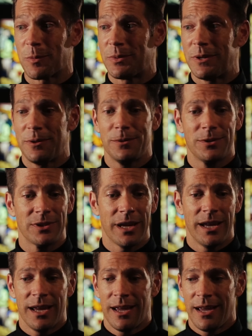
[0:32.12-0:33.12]
our pews.
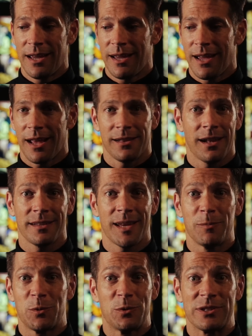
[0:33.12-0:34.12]
A lot of
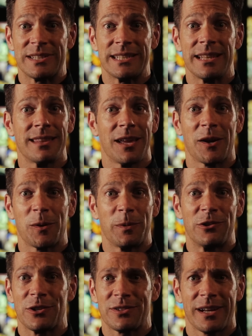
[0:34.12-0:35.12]
times we just sit there and
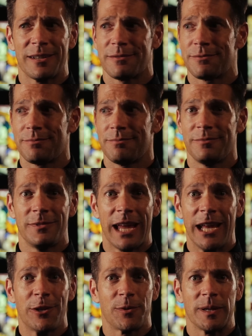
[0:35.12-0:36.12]
we just kind of
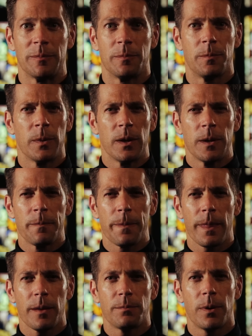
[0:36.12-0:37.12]
daydream.
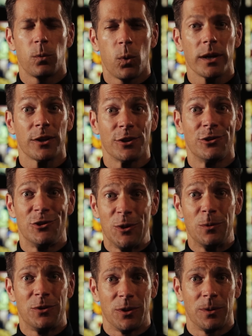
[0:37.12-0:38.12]
But what could
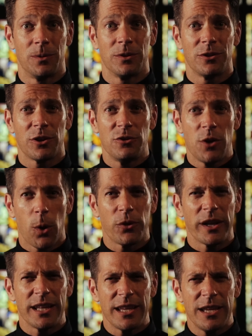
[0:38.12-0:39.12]
you do to know
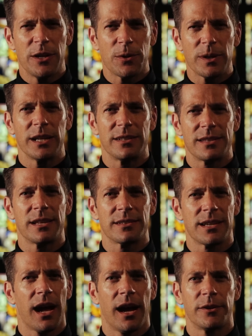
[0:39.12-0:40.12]
that here is
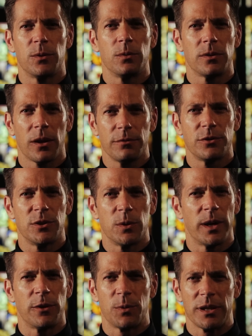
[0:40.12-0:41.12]
this God who loves
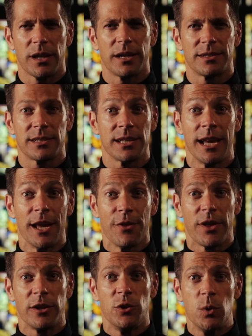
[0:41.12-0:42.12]
you and realizes
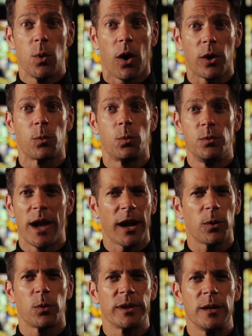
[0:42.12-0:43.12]
that you are
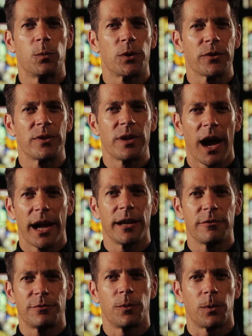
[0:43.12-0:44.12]
not only worth
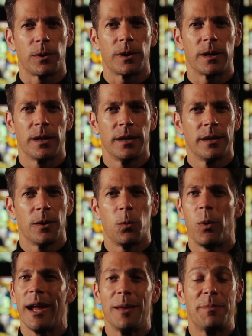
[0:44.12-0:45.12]
dying for
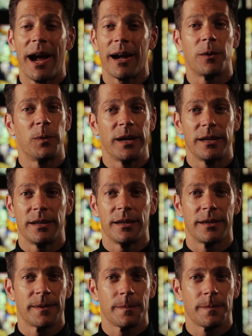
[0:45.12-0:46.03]
way back when,